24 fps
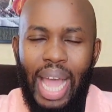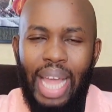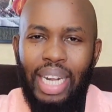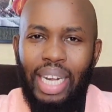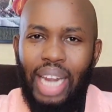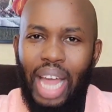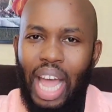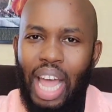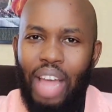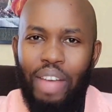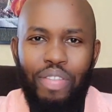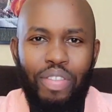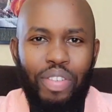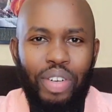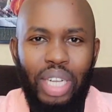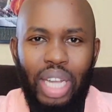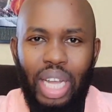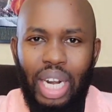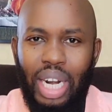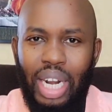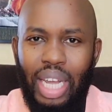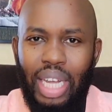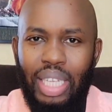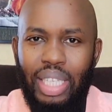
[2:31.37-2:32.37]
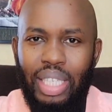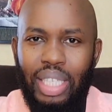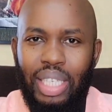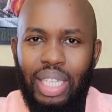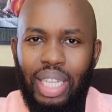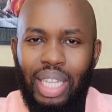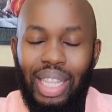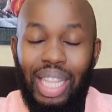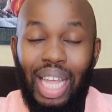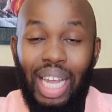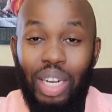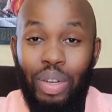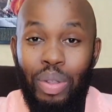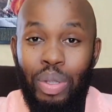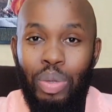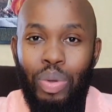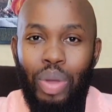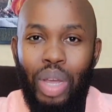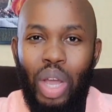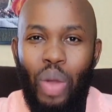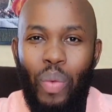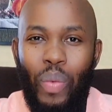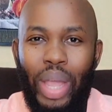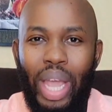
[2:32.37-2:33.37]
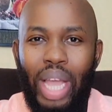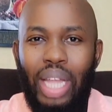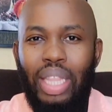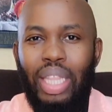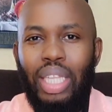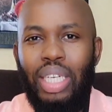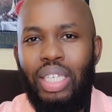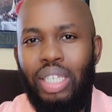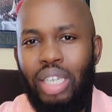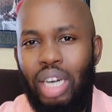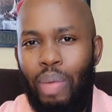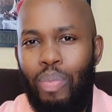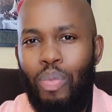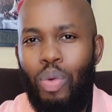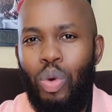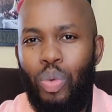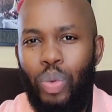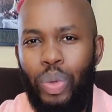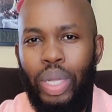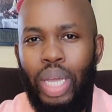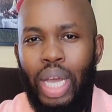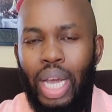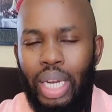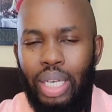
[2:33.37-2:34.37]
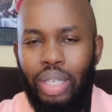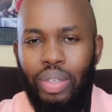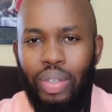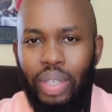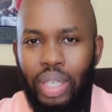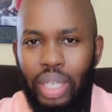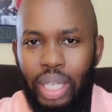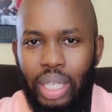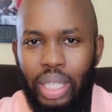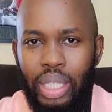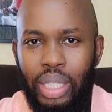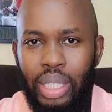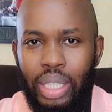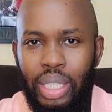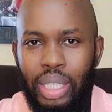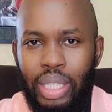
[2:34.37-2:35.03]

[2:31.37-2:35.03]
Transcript: And I have realized that is where we are in the trouble we are today.